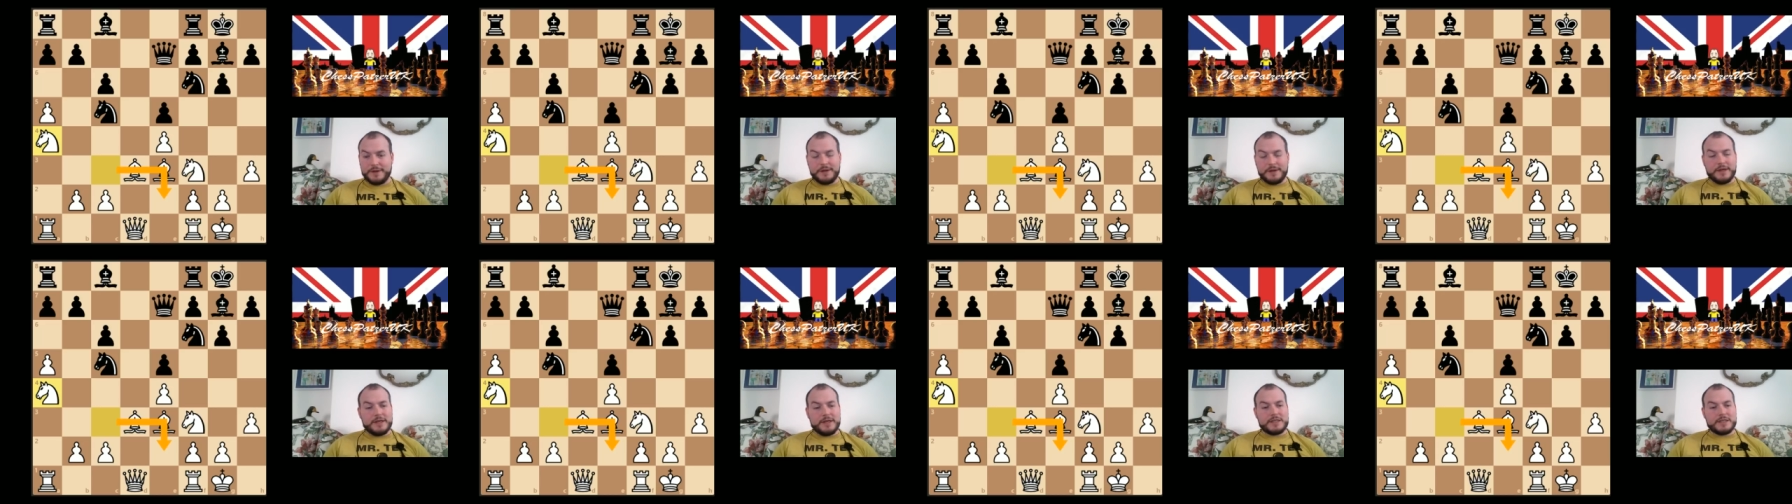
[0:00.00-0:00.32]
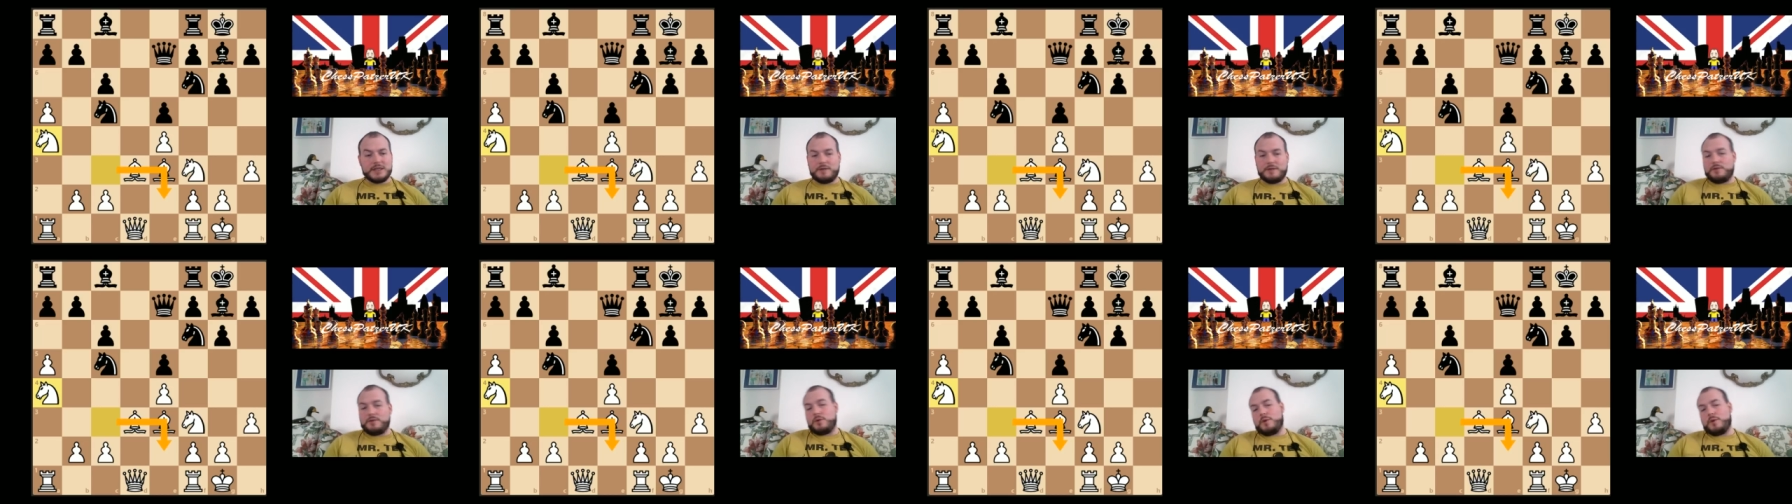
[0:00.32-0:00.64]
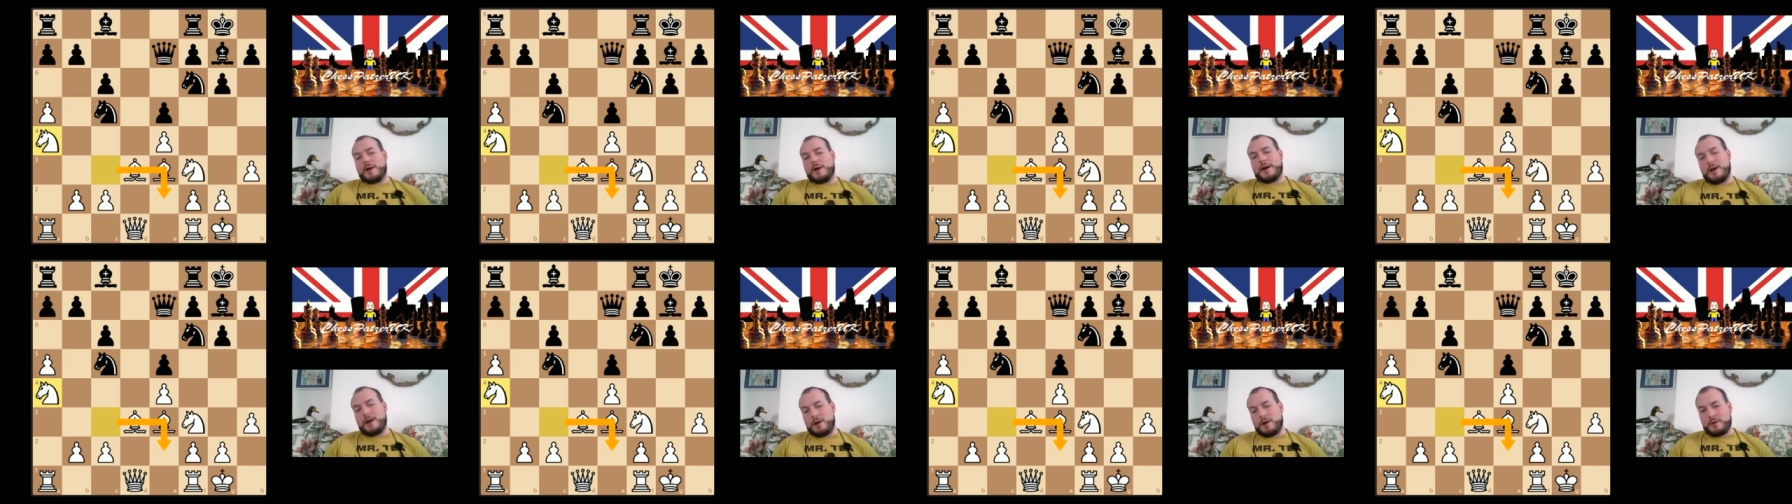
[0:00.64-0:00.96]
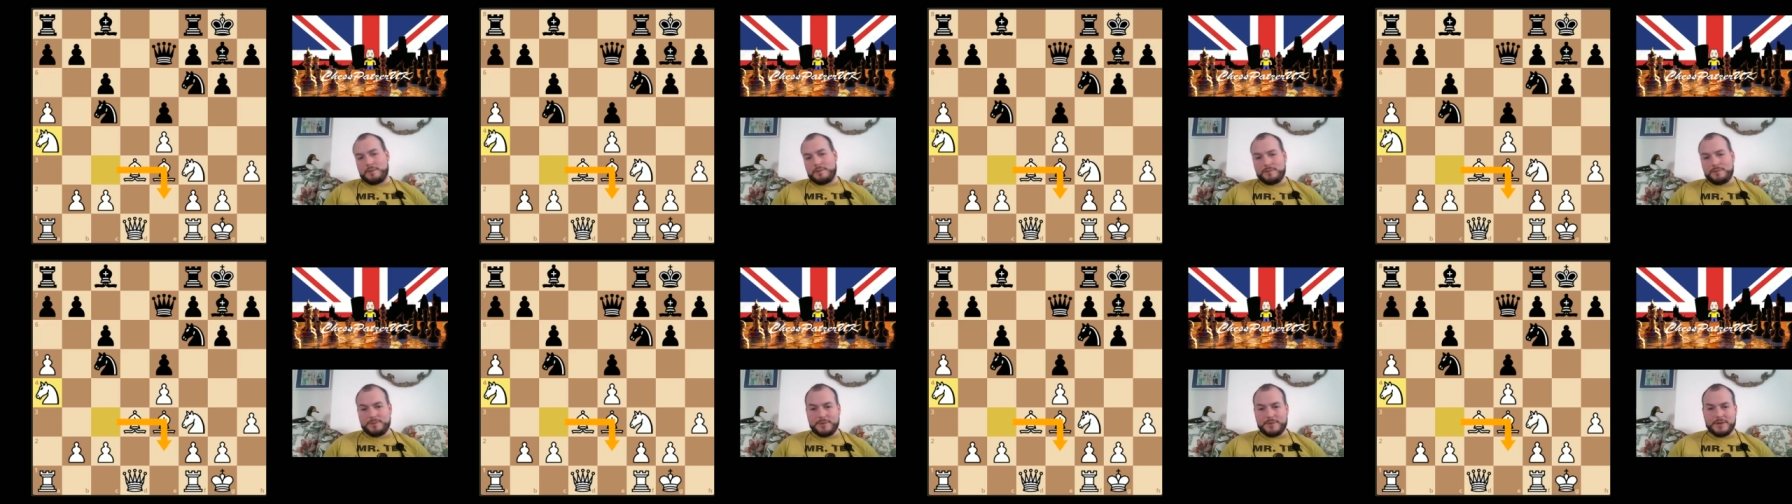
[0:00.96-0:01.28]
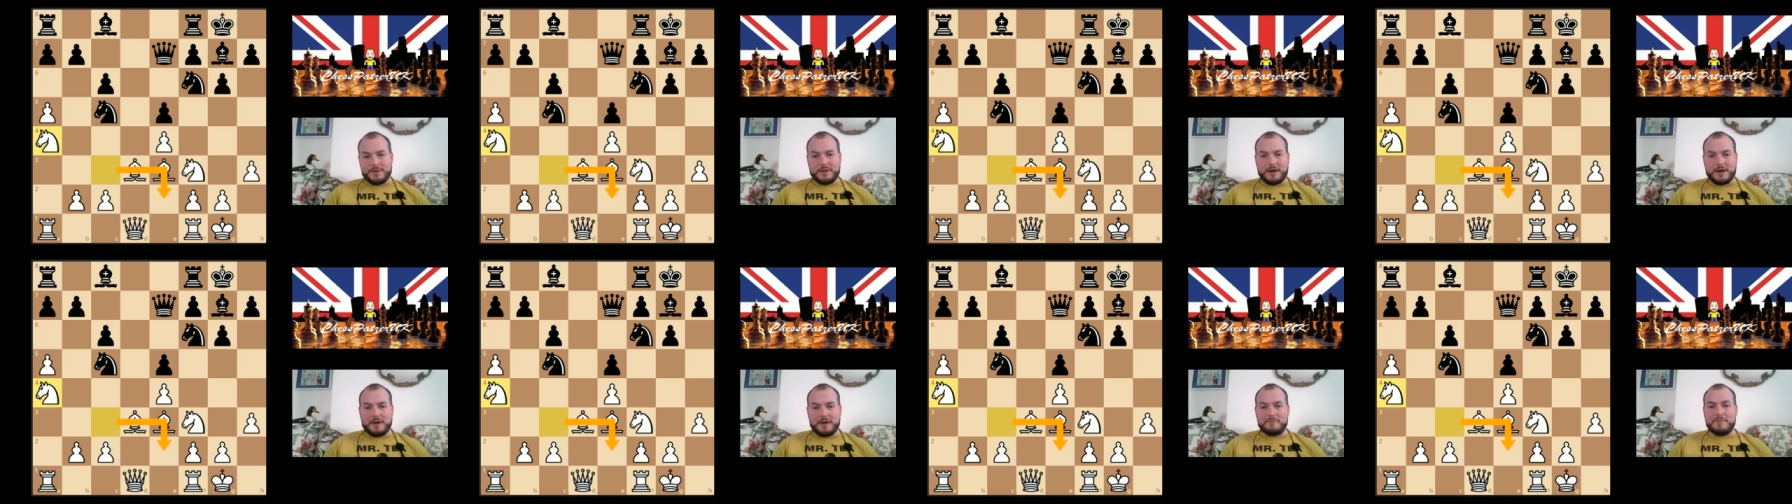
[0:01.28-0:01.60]
So I thought, well,
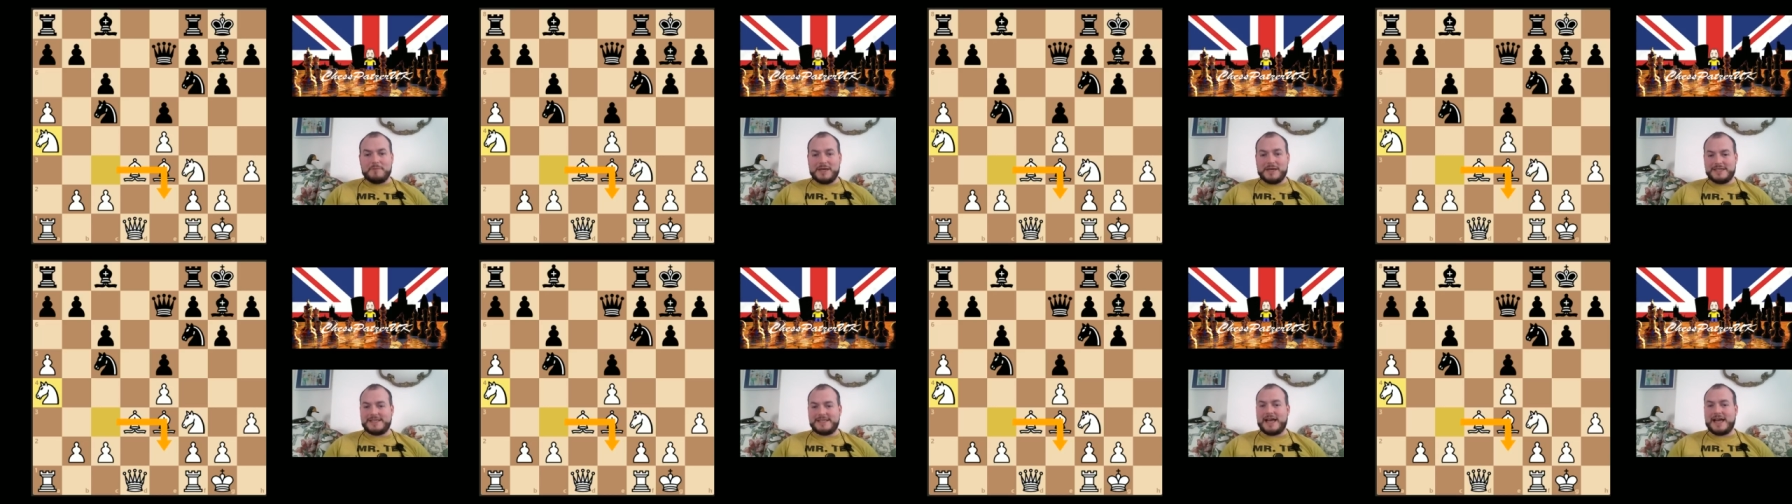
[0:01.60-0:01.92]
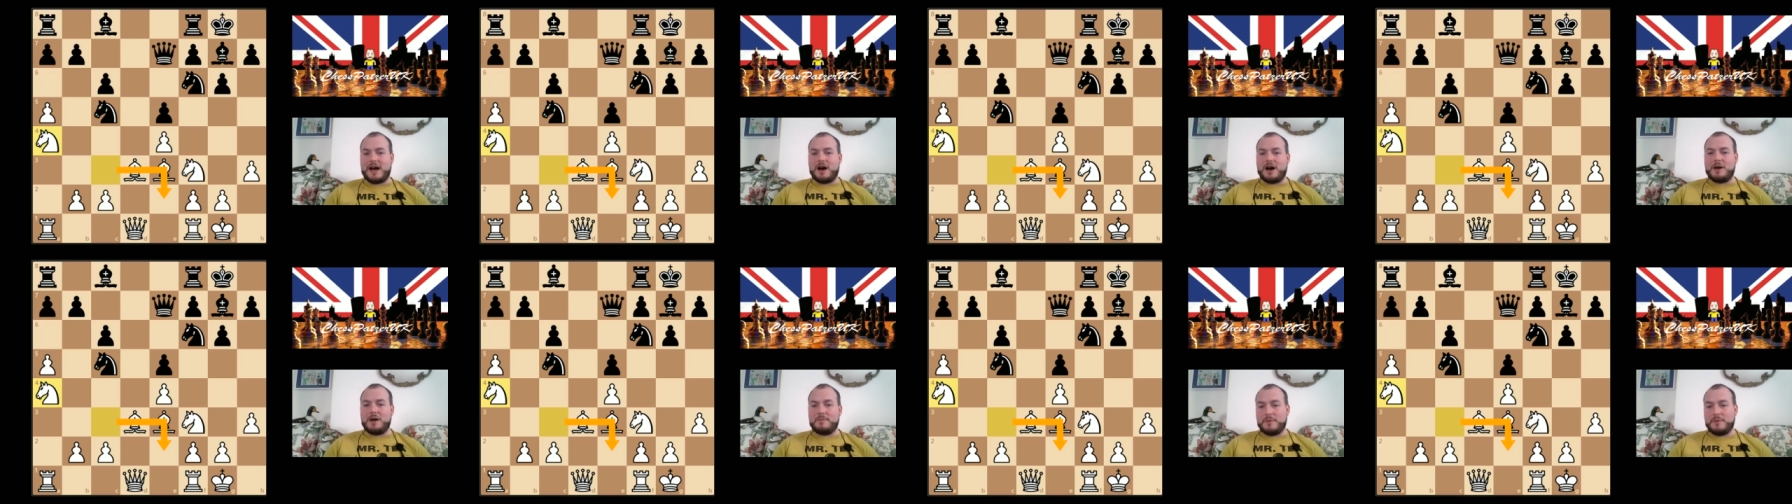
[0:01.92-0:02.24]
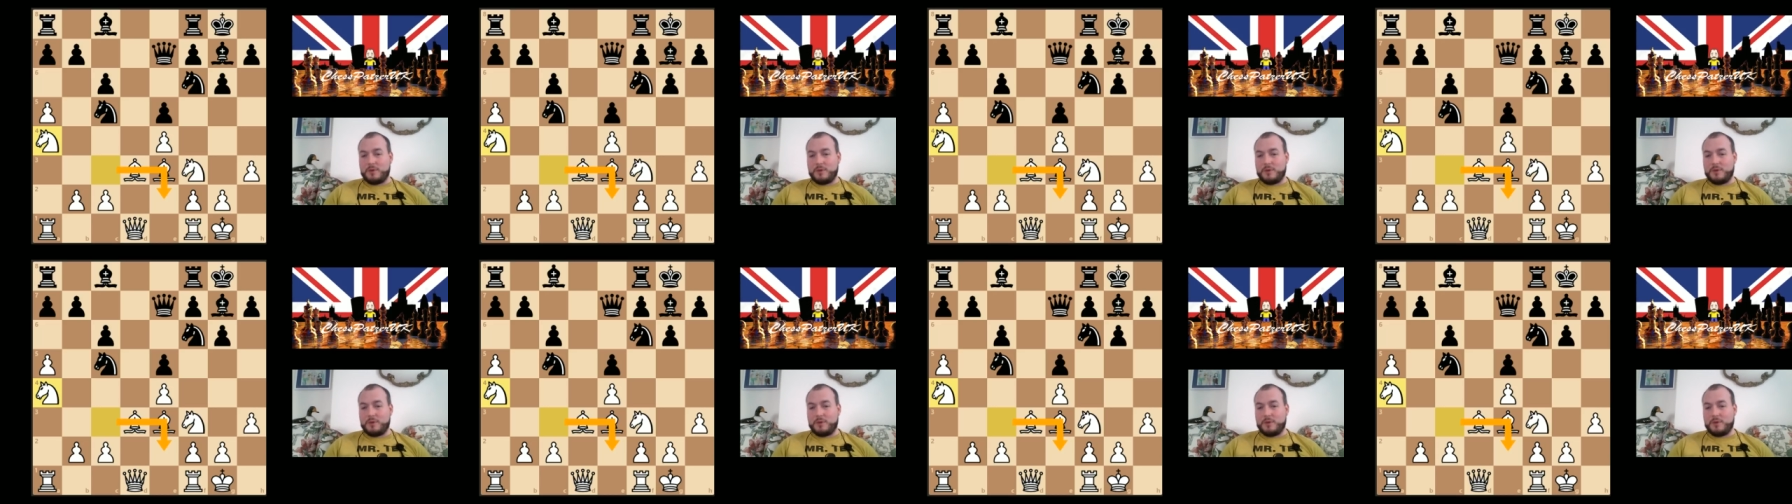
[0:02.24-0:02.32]
I've messed that up